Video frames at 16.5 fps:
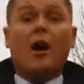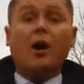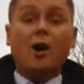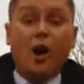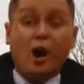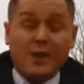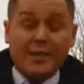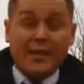our
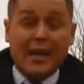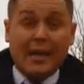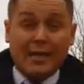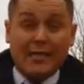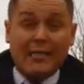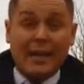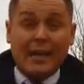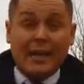
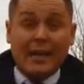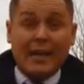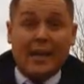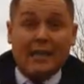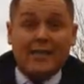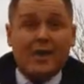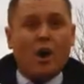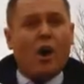contact
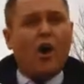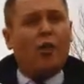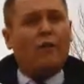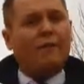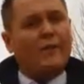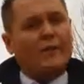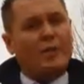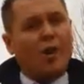centres, or
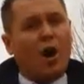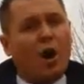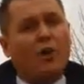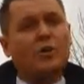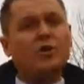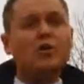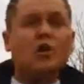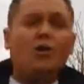if it's our
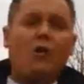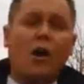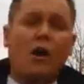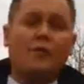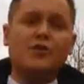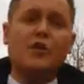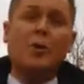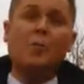onshore or
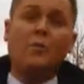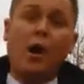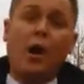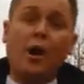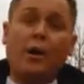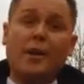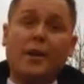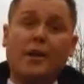offshore
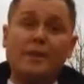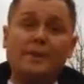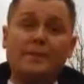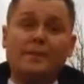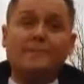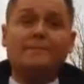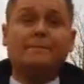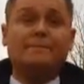
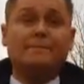partners.